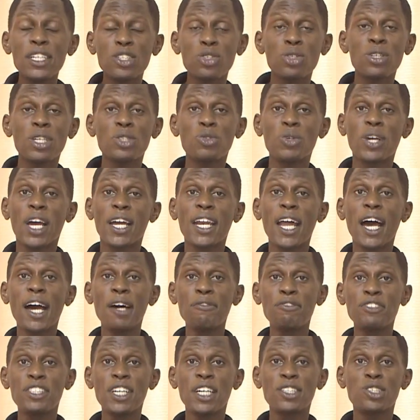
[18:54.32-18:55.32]
so that you can
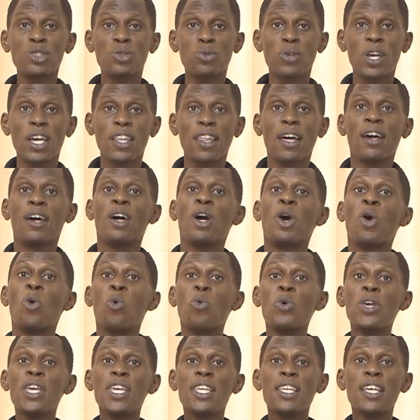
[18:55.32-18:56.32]
have church together,
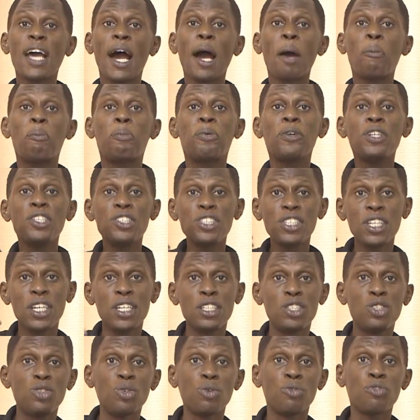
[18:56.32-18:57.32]
we
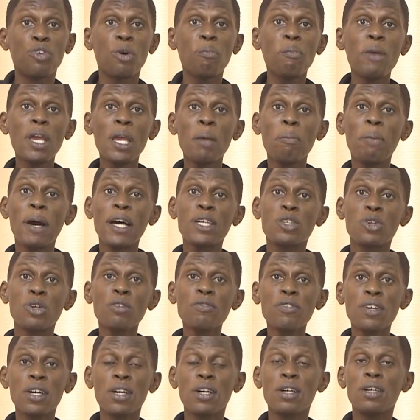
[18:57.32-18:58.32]
appreciate you for being part
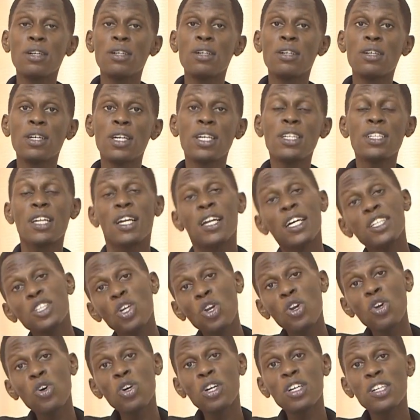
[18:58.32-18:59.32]
of
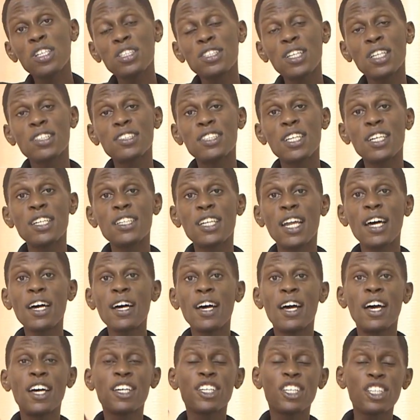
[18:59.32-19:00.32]
International Christian
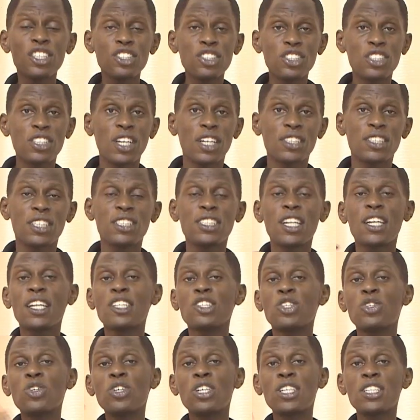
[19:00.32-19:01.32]
Center Kids Church,
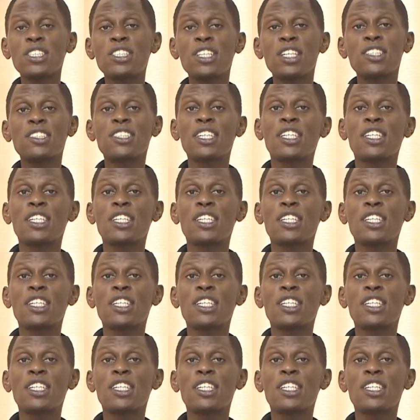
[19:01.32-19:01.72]
International Christian